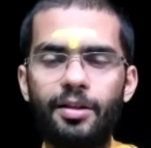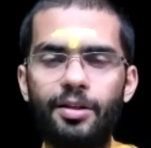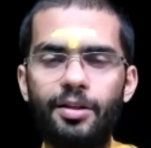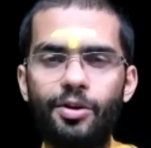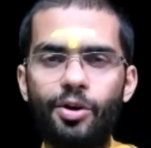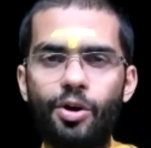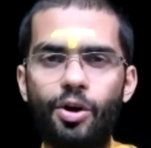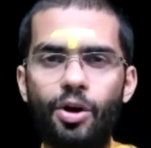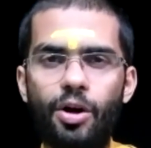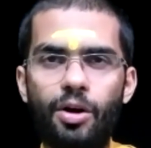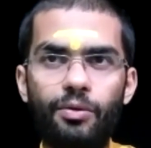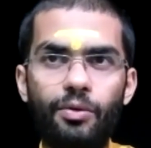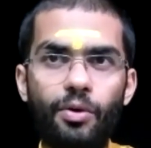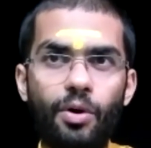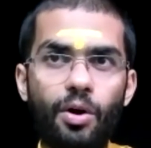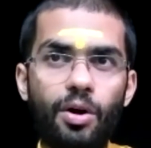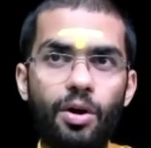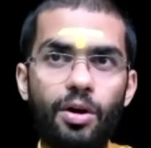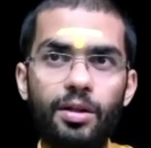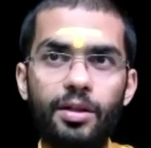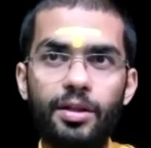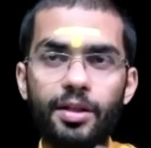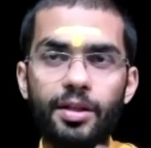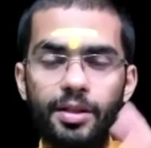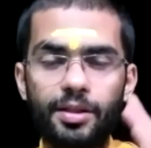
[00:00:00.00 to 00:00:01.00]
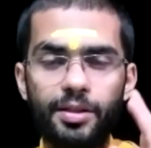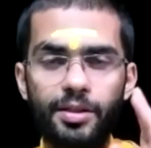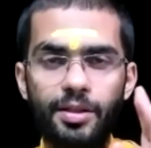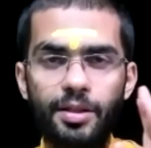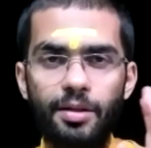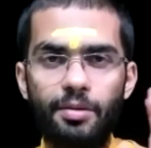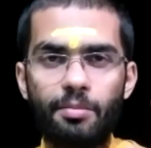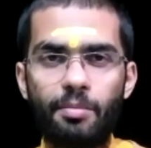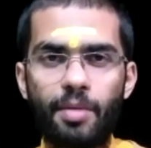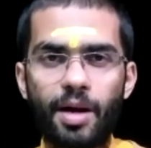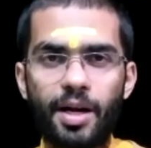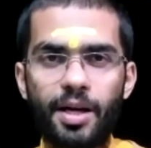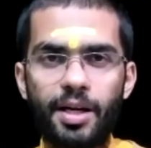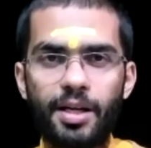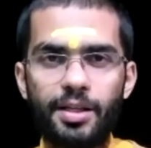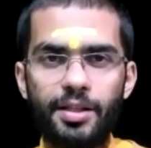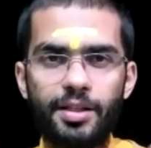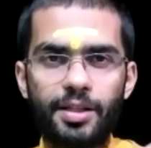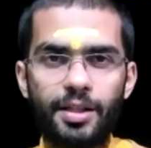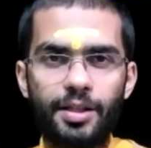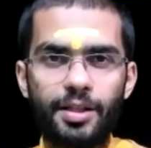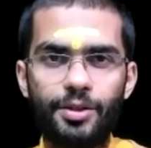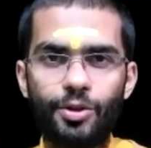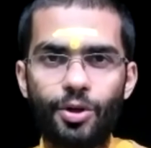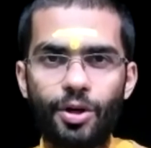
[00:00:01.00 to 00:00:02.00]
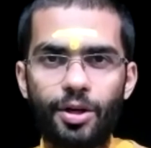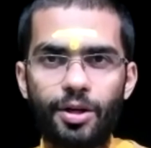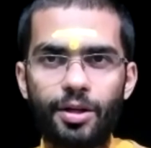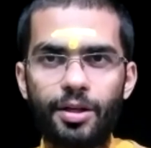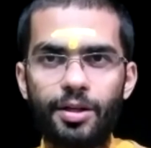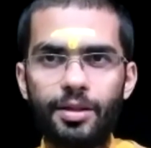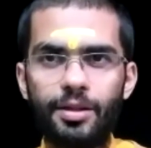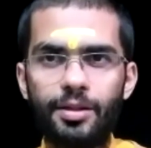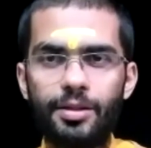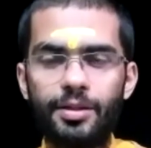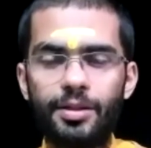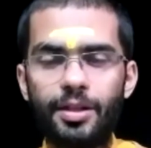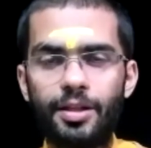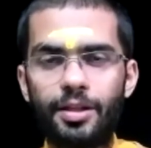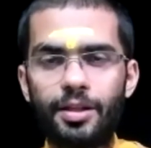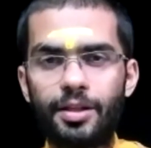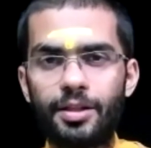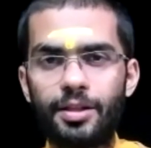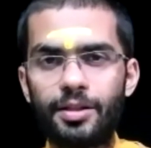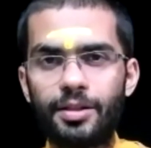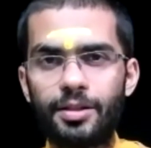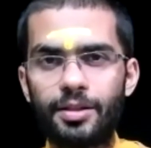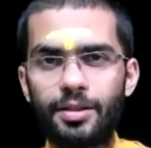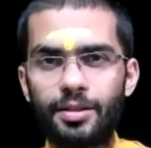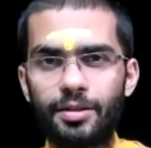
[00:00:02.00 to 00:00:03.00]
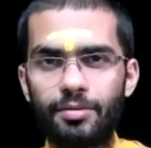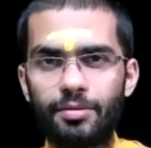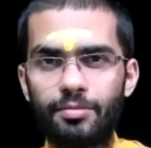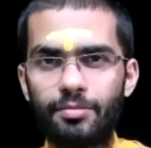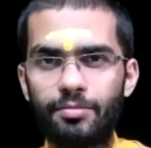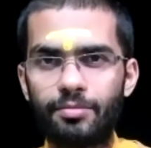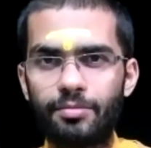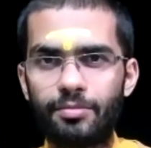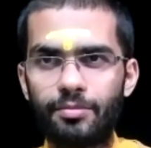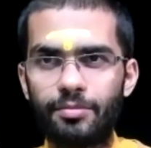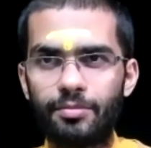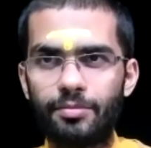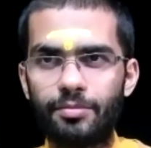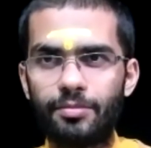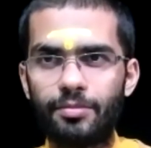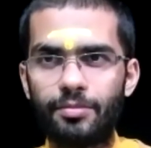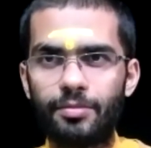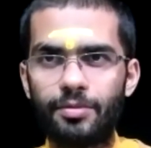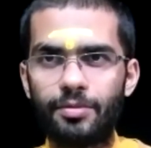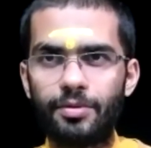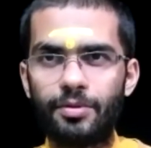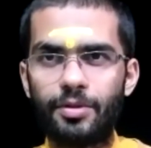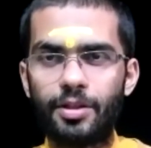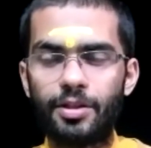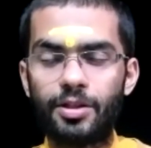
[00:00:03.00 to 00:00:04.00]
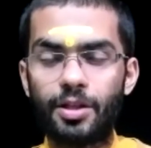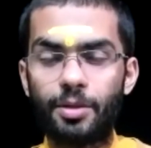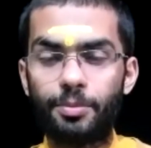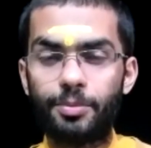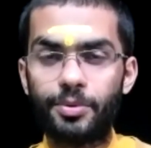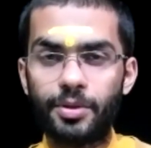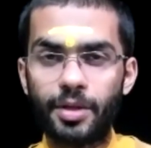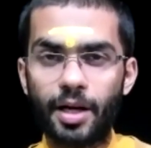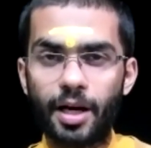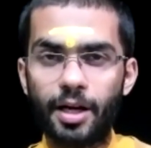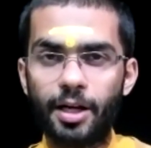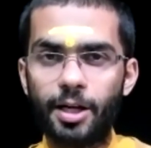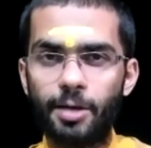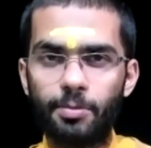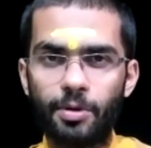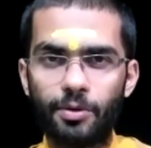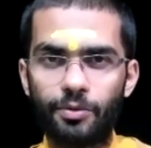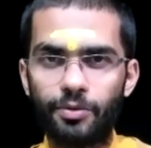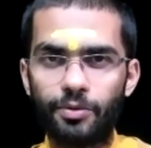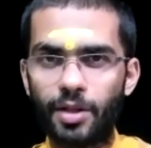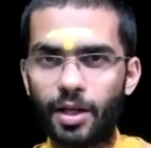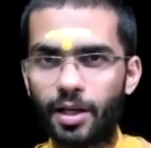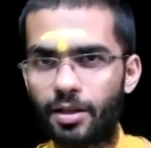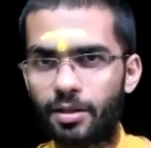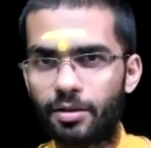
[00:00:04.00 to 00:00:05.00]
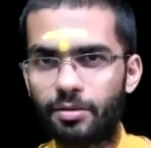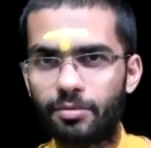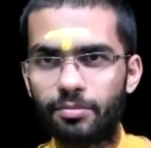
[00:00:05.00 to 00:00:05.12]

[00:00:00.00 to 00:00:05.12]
Of all this mind, sense organs, it is the substratum of that.